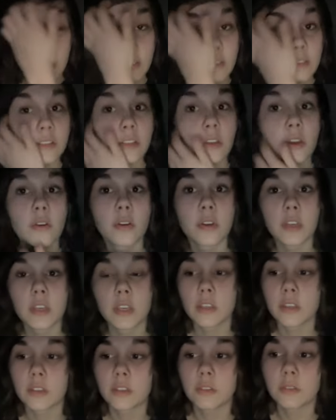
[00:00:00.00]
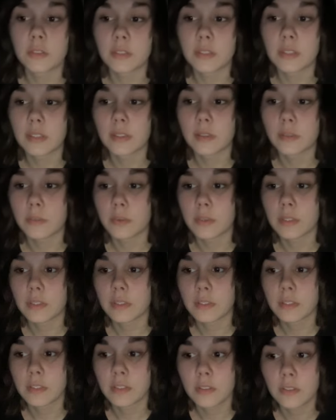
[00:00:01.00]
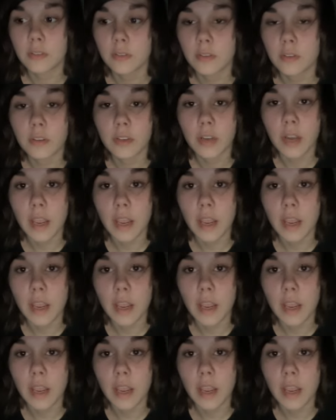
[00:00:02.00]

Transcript: So, you see, what's it called?